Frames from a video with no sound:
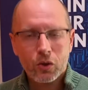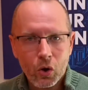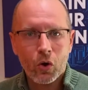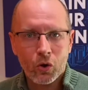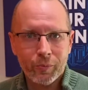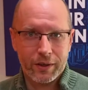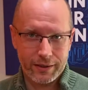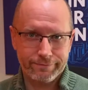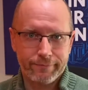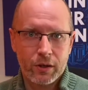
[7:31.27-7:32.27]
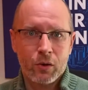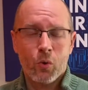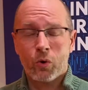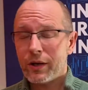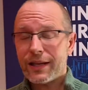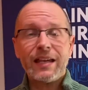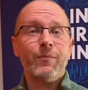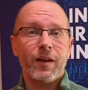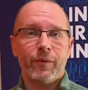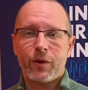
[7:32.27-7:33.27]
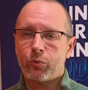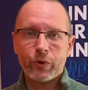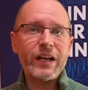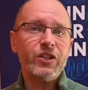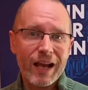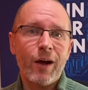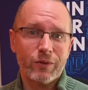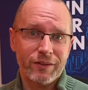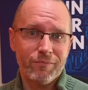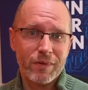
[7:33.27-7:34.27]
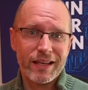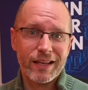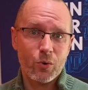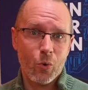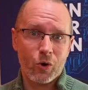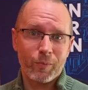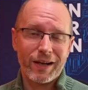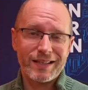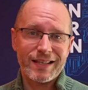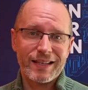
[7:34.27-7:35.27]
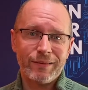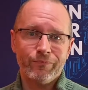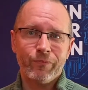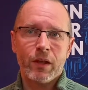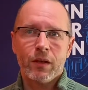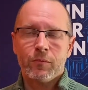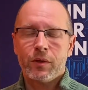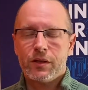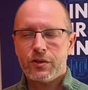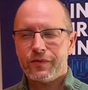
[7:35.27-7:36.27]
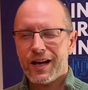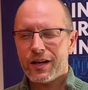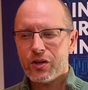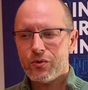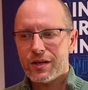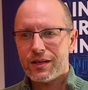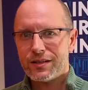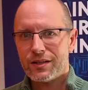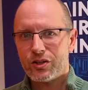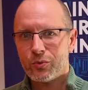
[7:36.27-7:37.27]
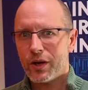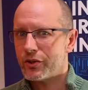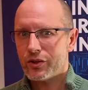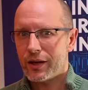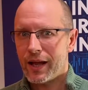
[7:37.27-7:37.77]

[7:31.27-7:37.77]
Call me or email me. Reach out to me or my team because you've got a unique situation.